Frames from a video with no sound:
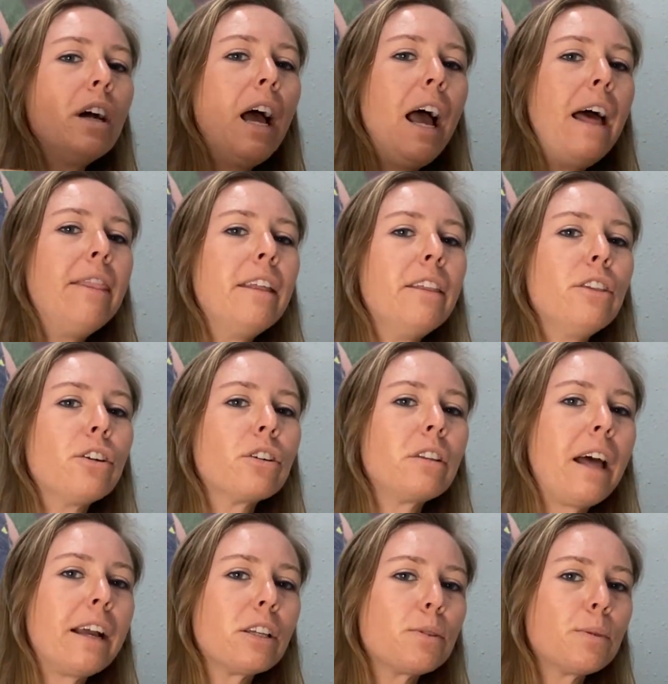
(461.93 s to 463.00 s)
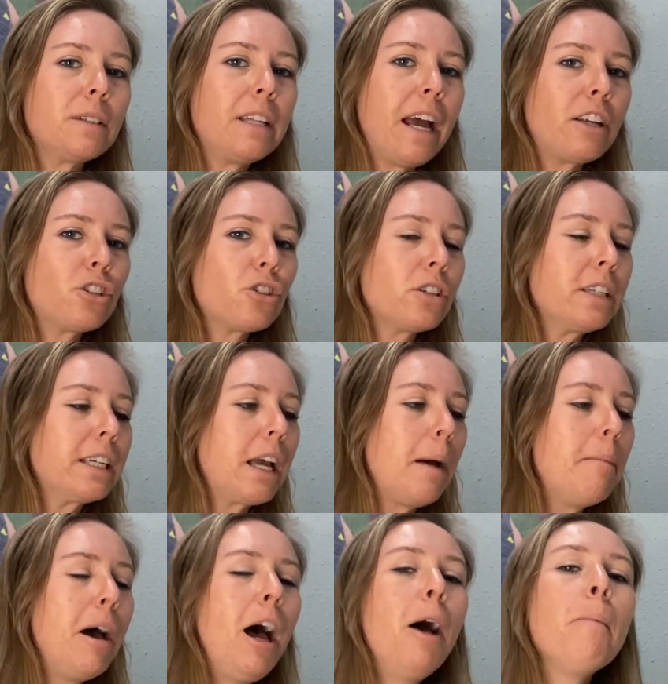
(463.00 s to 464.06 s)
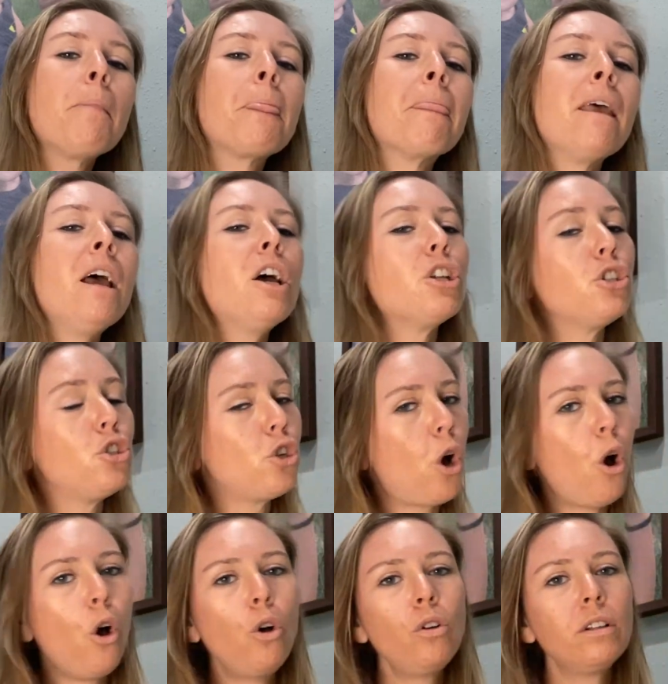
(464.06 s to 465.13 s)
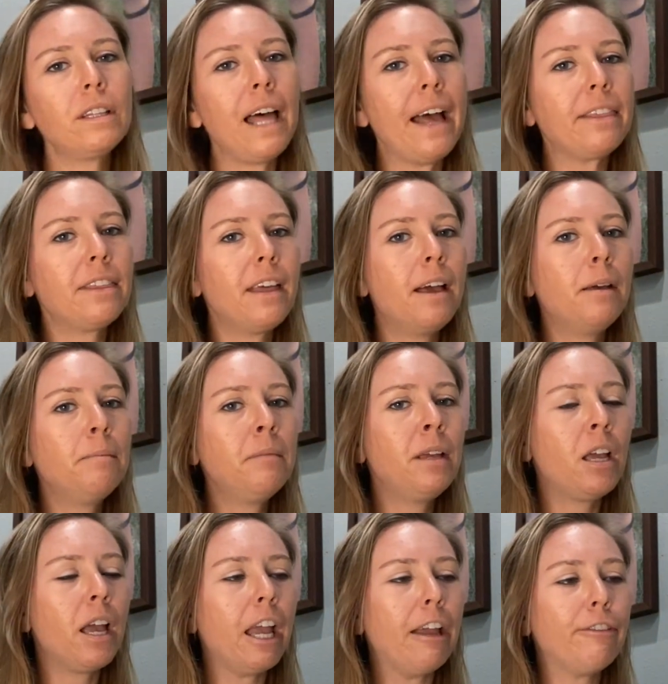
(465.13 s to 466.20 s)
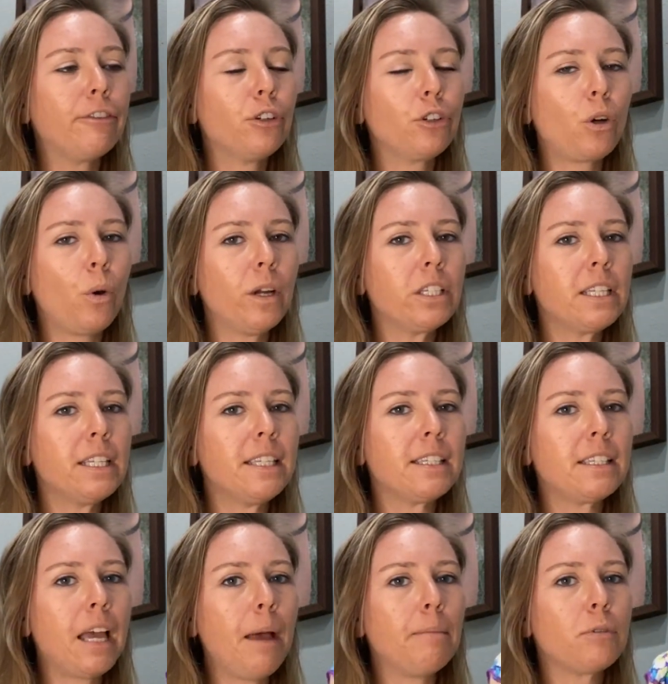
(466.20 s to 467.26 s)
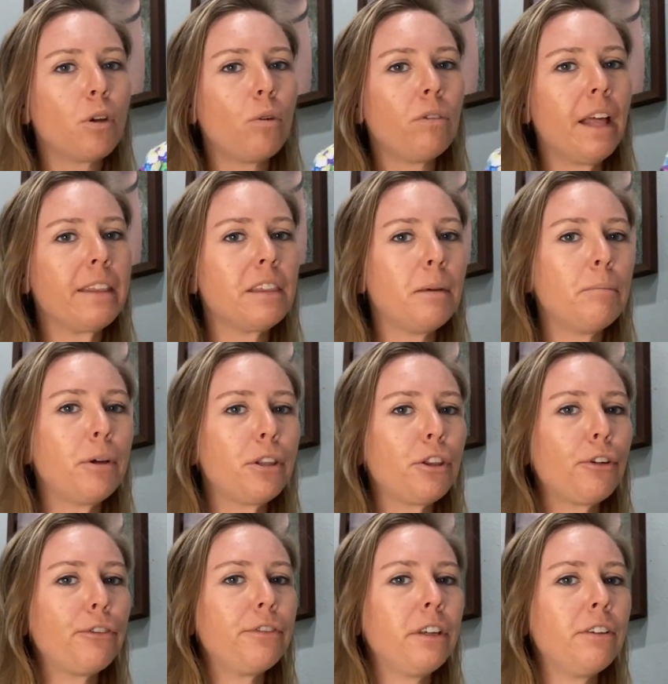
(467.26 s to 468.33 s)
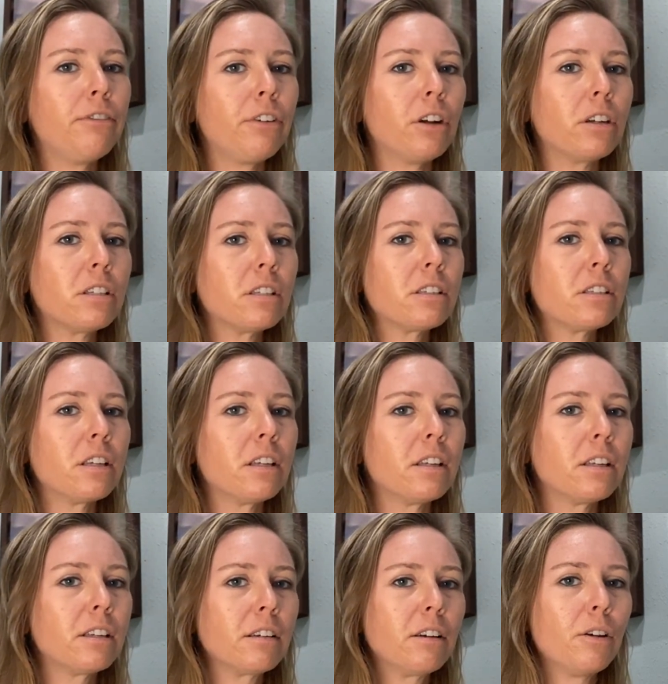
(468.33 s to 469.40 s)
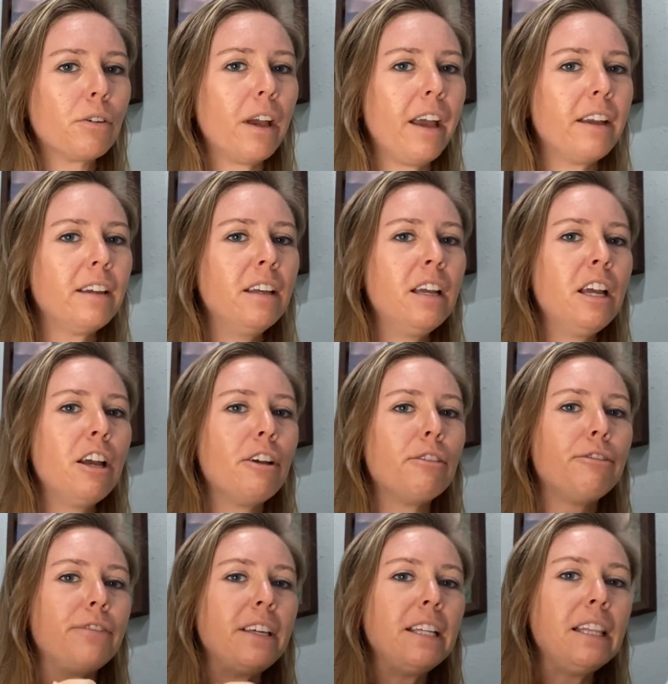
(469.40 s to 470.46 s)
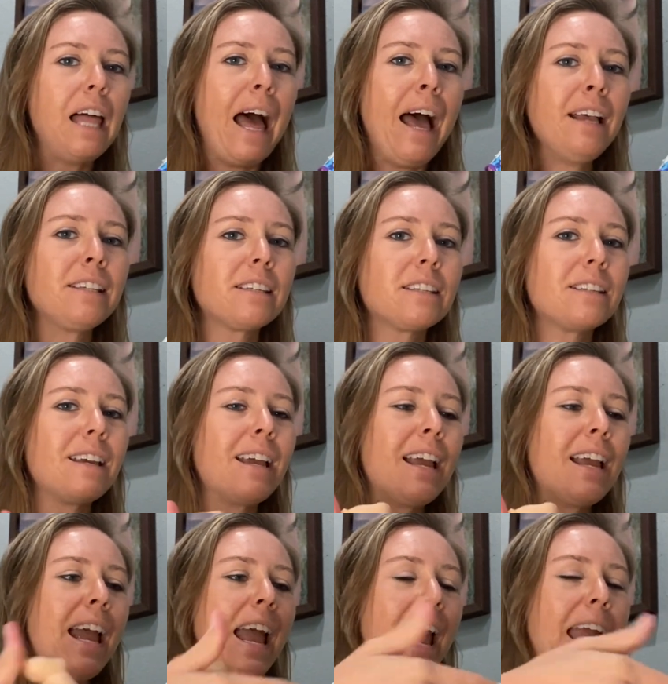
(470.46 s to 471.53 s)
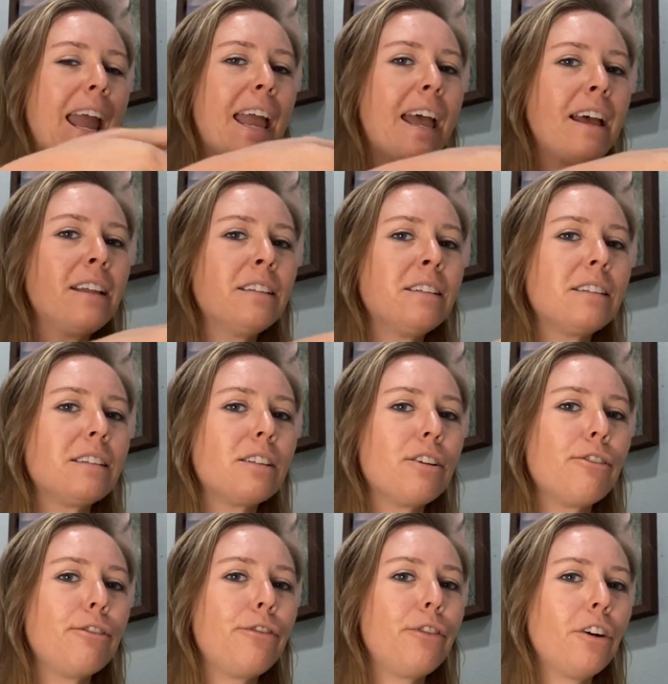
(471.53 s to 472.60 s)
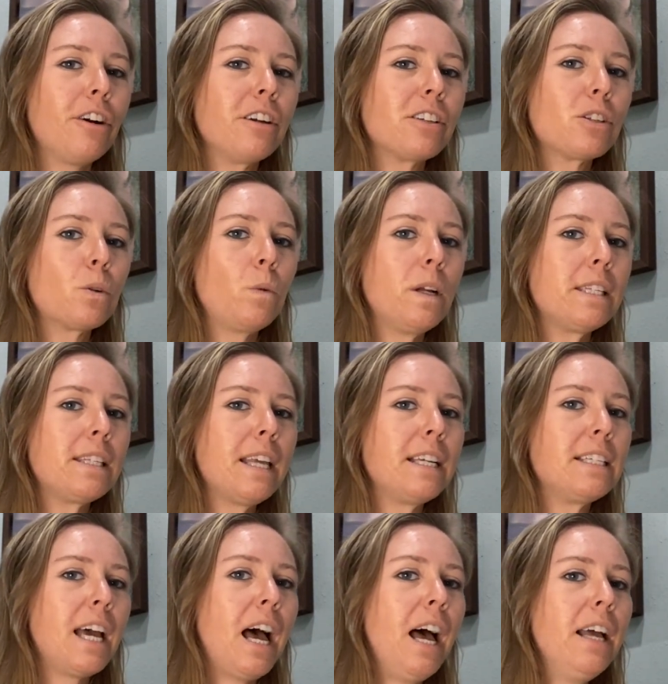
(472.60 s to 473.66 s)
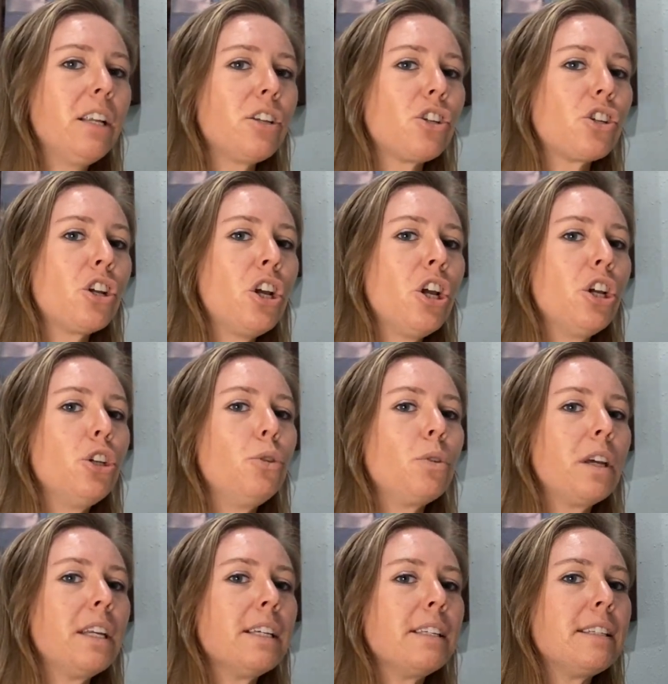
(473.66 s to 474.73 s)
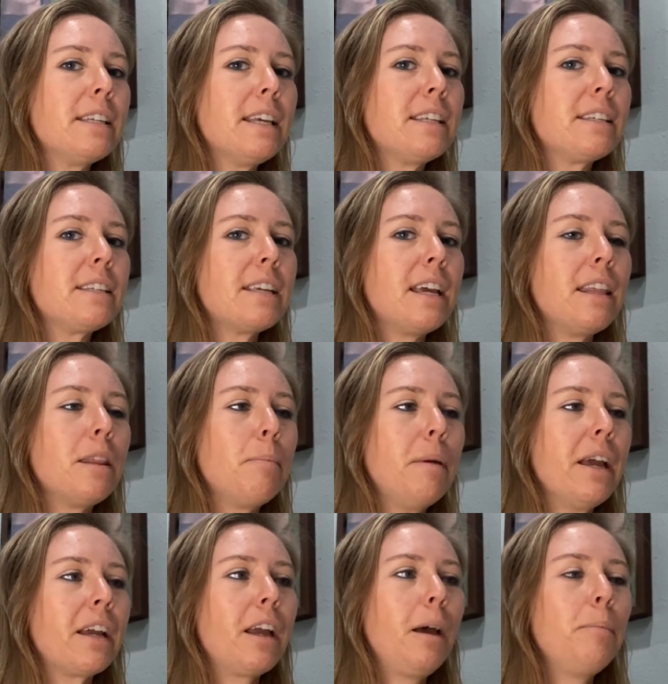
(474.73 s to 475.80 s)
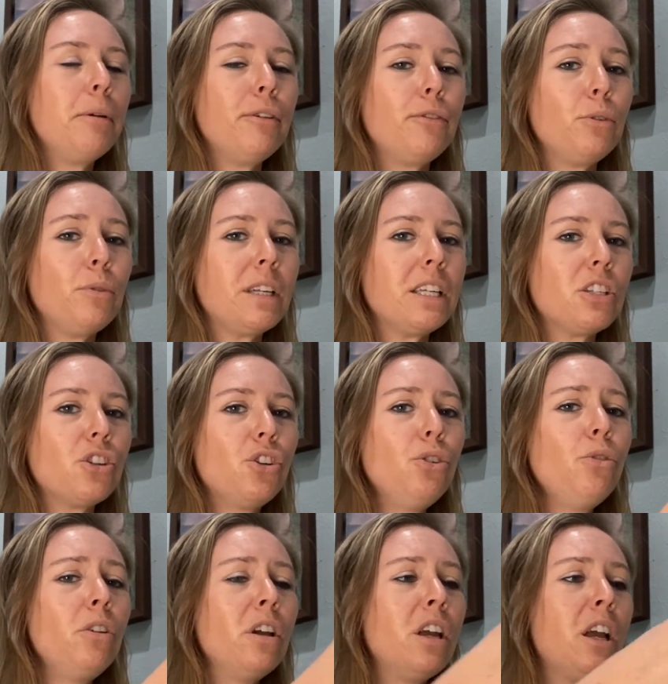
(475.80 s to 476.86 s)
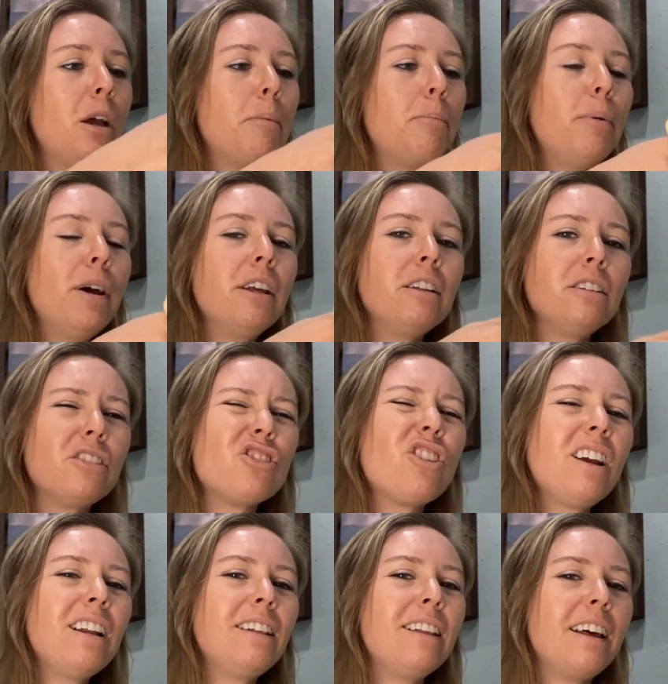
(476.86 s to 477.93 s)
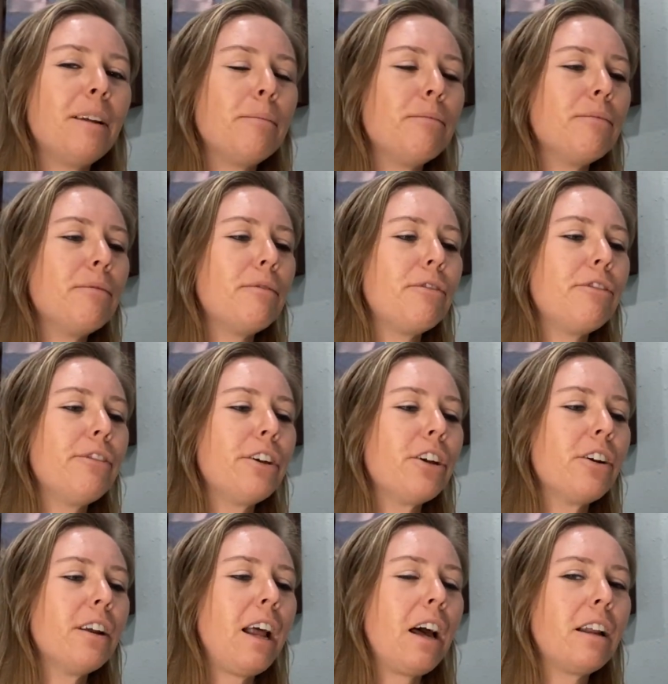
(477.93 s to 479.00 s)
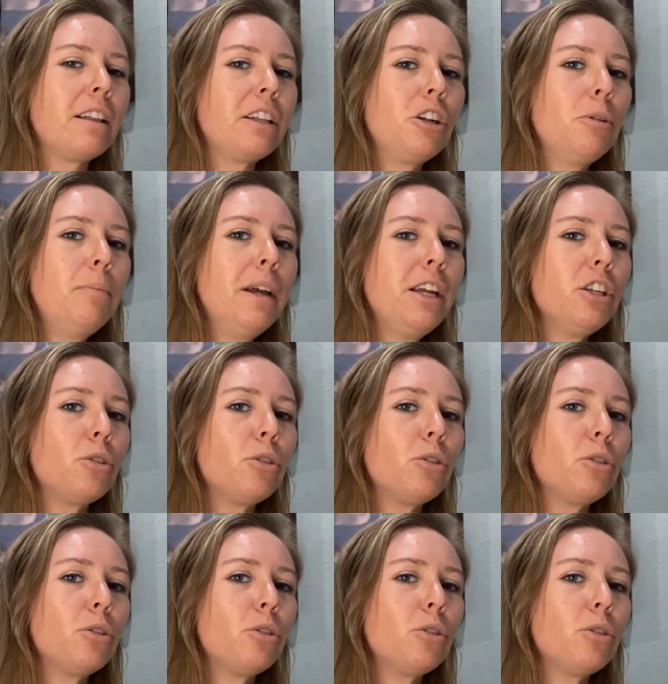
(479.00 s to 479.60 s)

And then their legs will naturally come up. Don't let them, if you're going to the step, don't let them put their feet first, okay? Feet last, hands first. Once they touch, you can assist in the pickup if you need to, but try to let them figure it out a little bit.